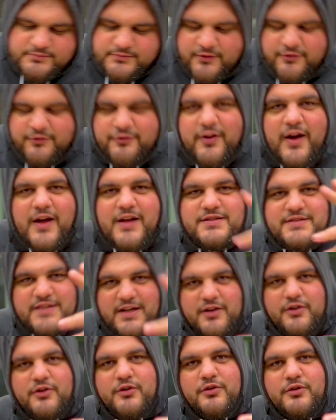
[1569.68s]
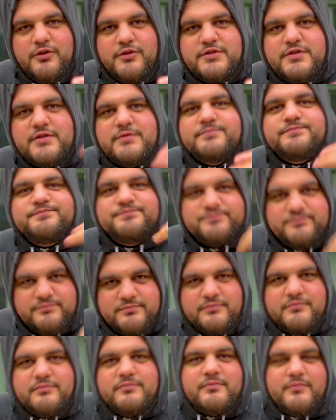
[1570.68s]
Fuck Santa Claus.
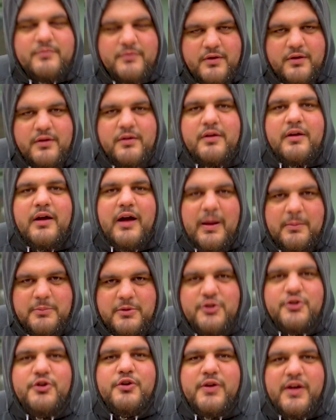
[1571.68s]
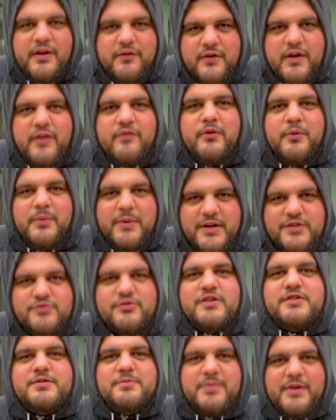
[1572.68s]
I'm the new gift giver with this
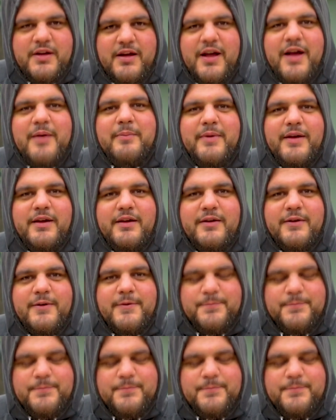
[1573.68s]
recipe, you get me?